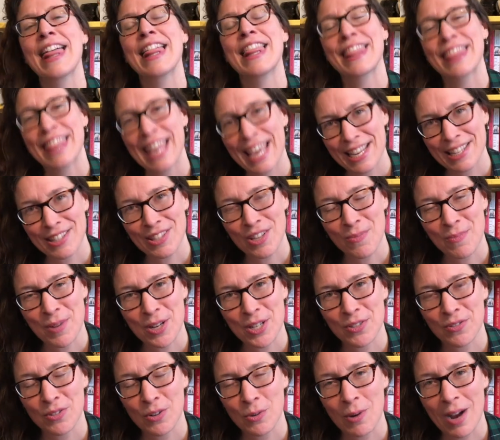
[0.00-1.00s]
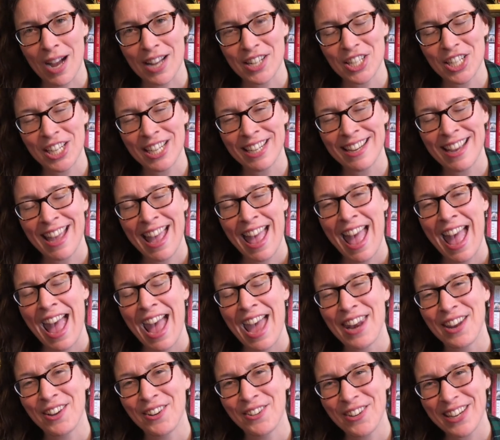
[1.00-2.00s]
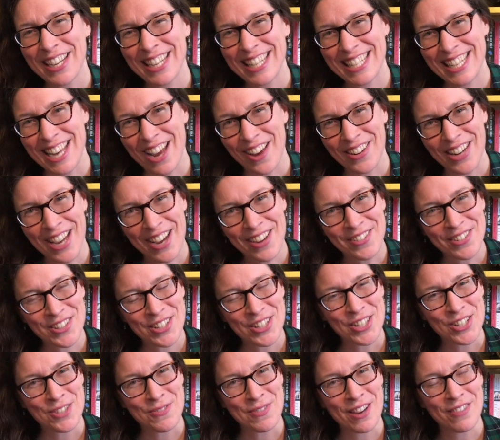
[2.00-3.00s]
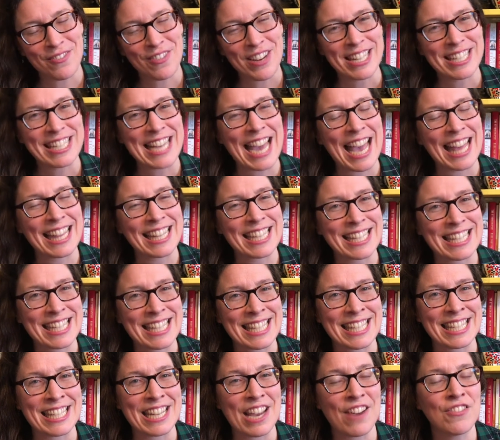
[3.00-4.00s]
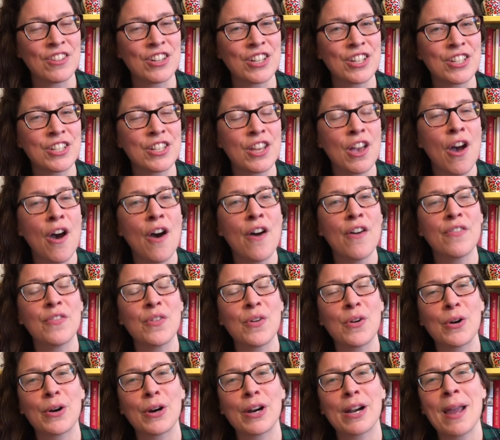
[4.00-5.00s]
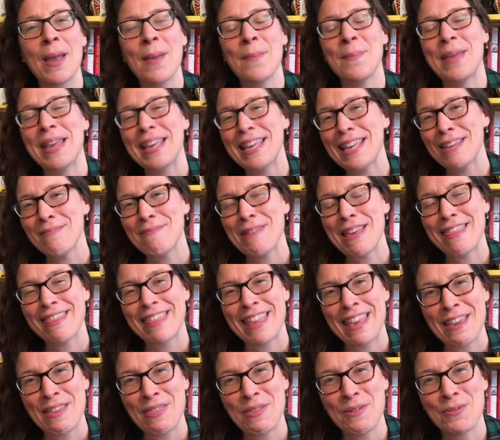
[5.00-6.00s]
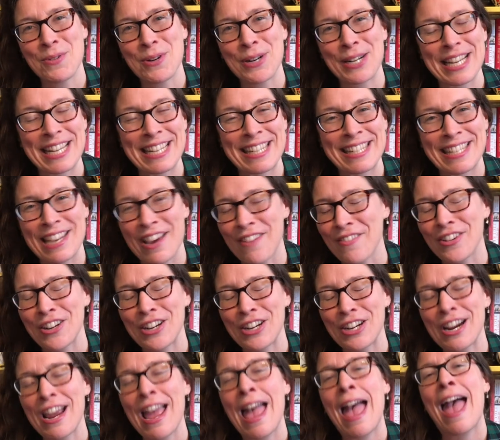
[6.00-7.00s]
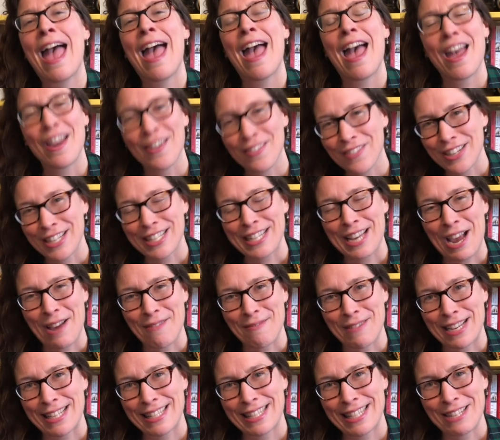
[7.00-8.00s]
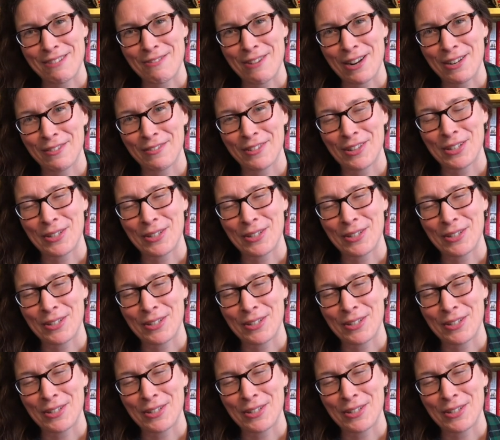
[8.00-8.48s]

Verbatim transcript: Thanks so much for watching, and a quick shout out to my friend Allison Devers for making me think the word endeavor every time I see one of her